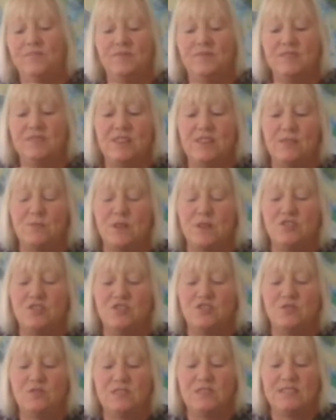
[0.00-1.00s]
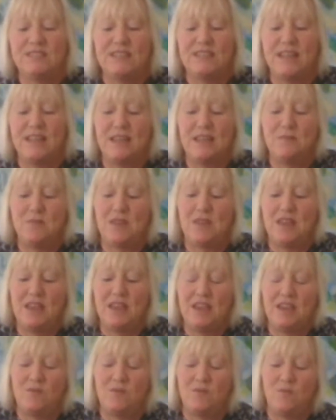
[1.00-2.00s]
so I'm going to do the same
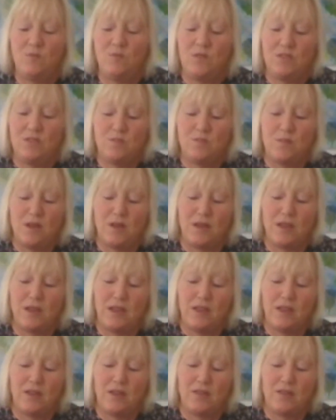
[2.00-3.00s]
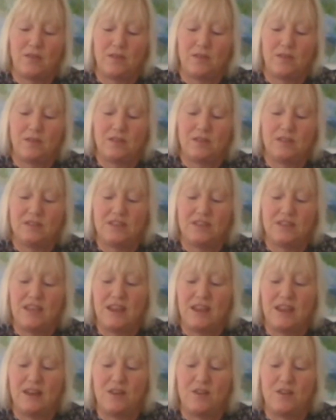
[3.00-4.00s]
here with my other
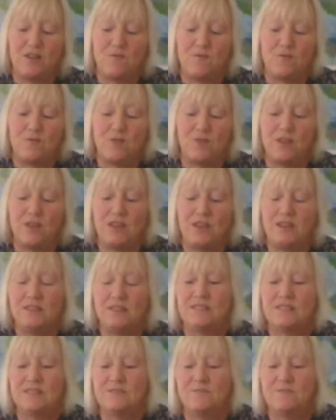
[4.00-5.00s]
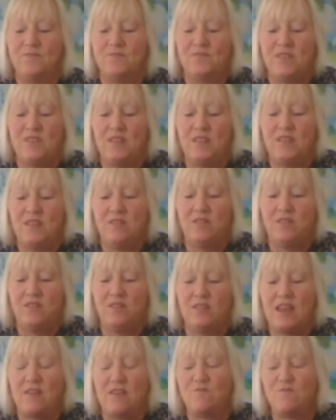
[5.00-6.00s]
container of rice. I
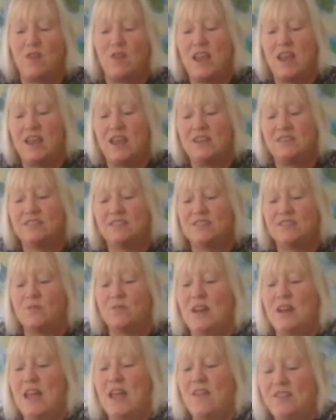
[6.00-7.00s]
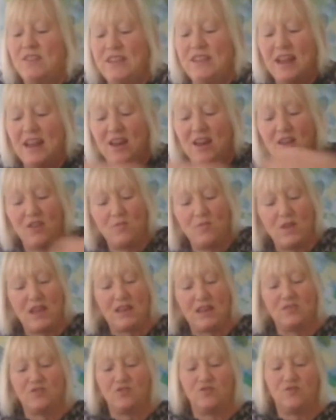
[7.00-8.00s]
have red, so we'll have yellow
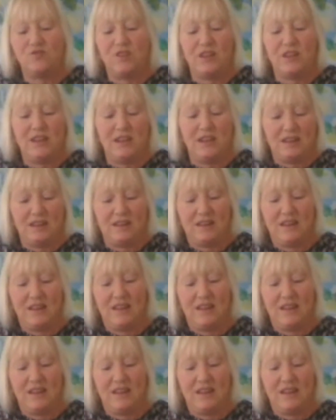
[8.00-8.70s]
and green